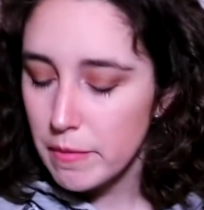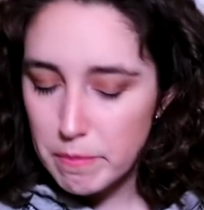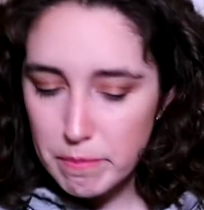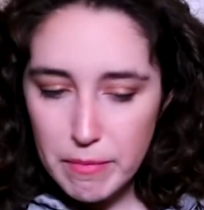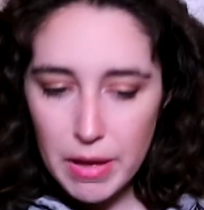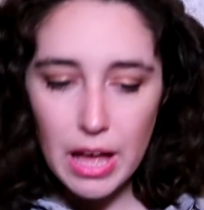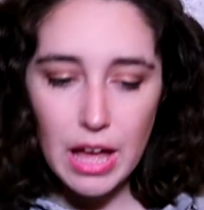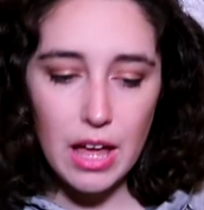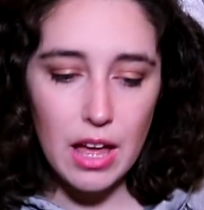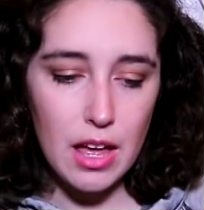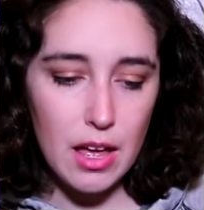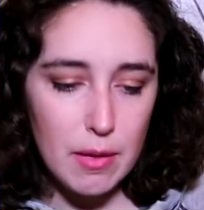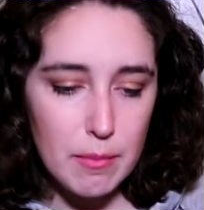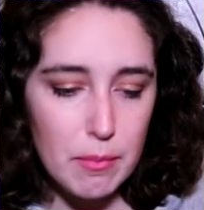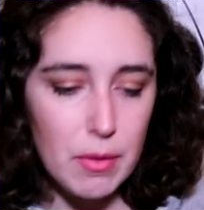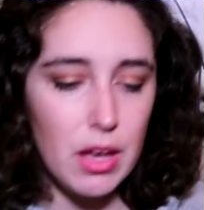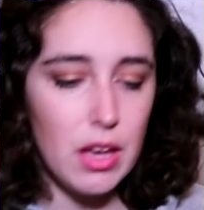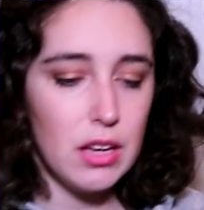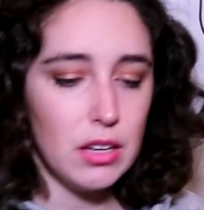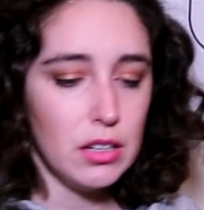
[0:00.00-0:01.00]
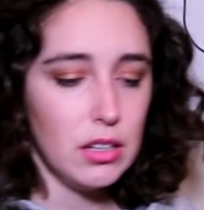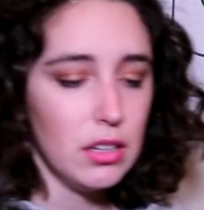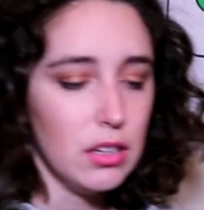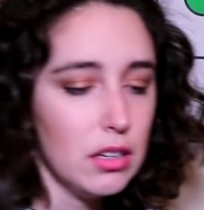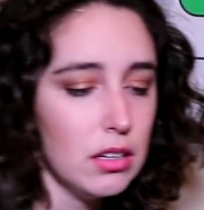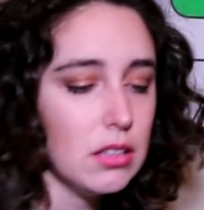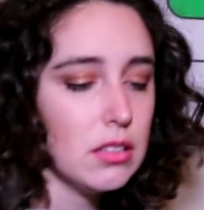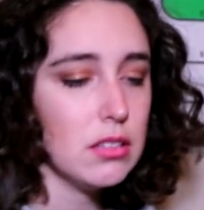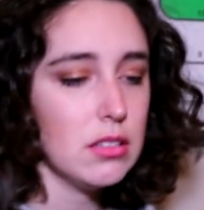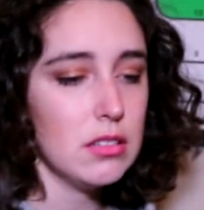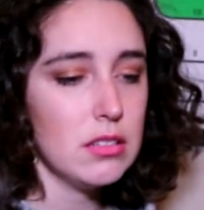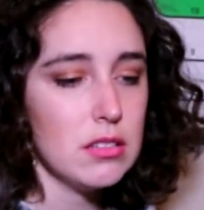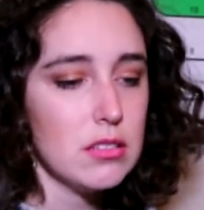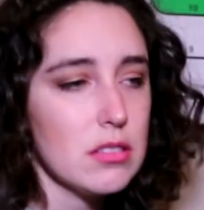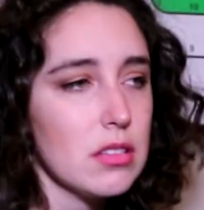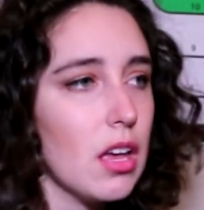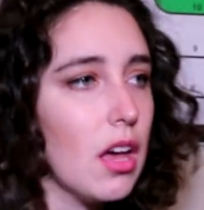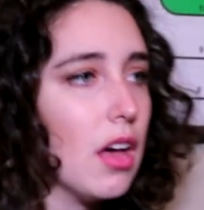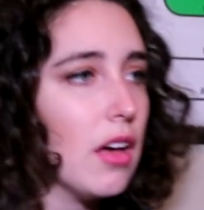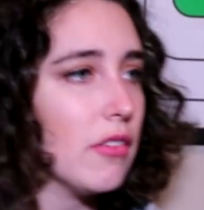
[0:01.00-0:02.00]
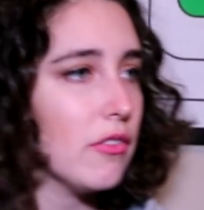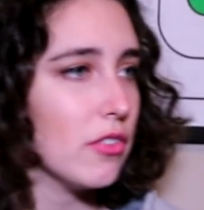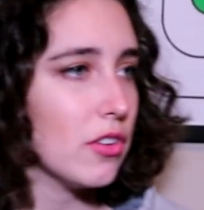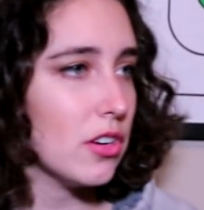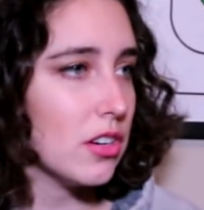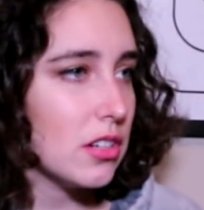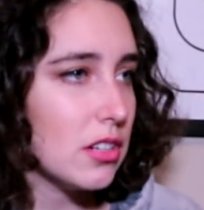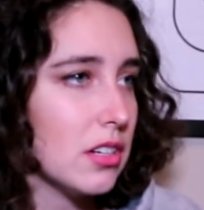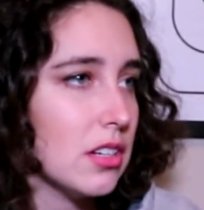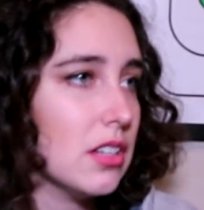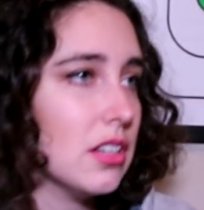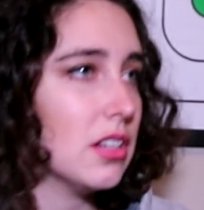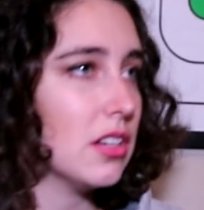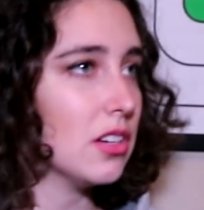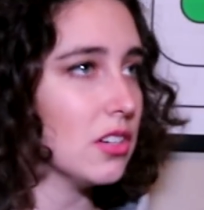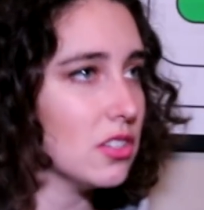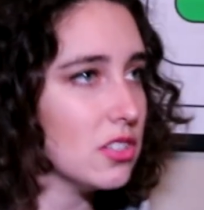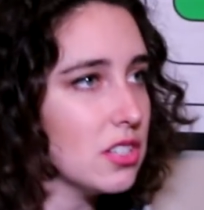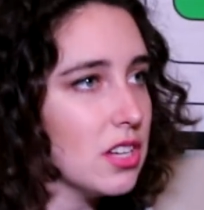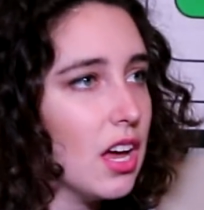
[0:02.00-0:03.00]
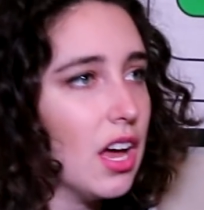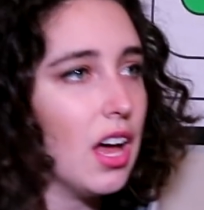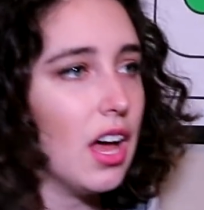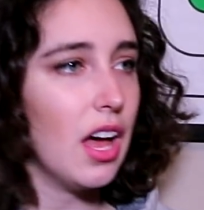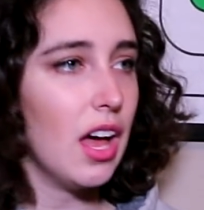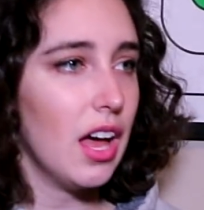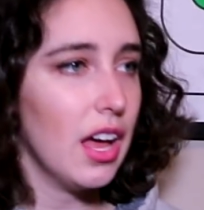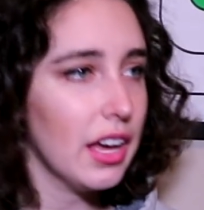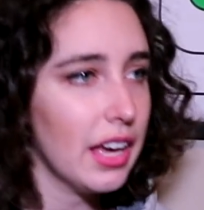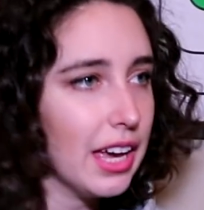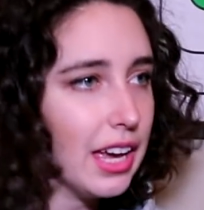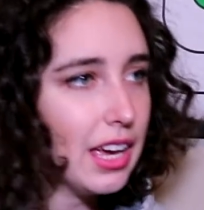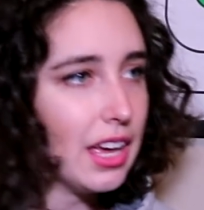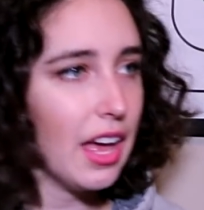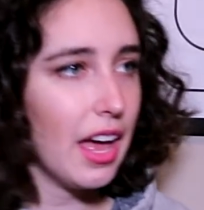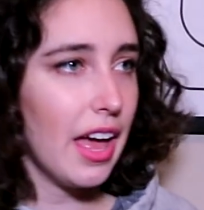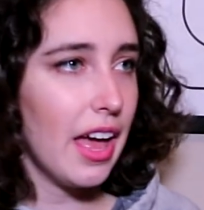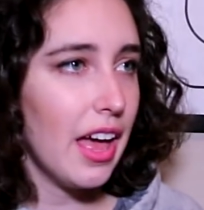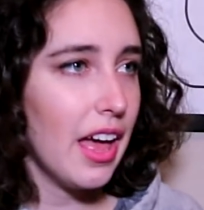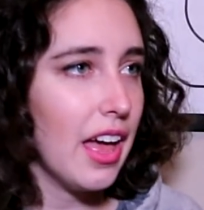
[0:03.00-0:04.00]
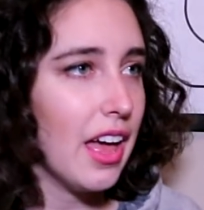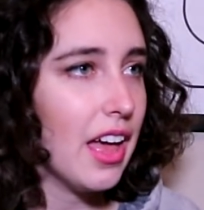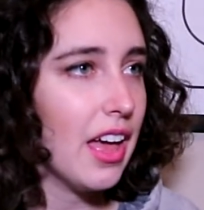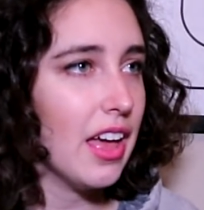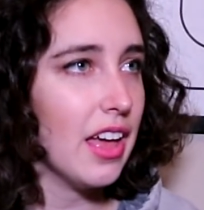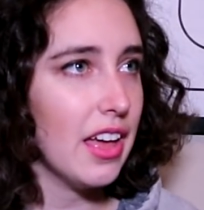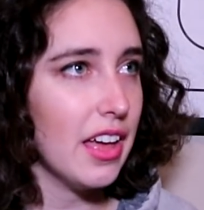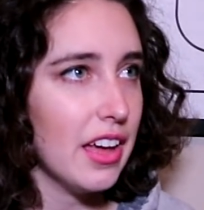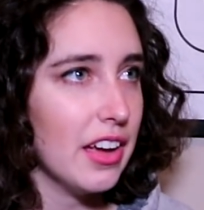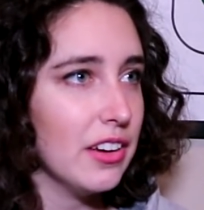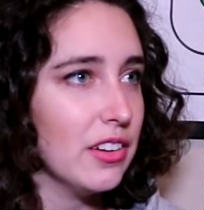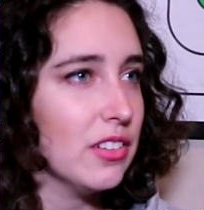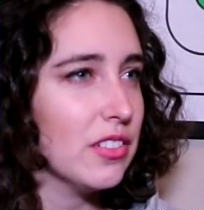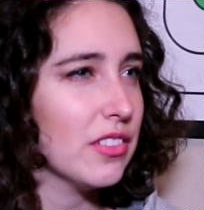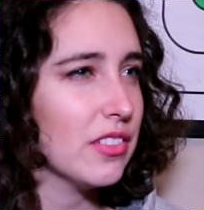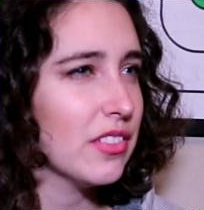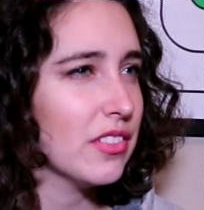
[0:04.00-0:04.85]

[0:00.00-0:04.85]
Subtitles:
My money is covered in doggy hair.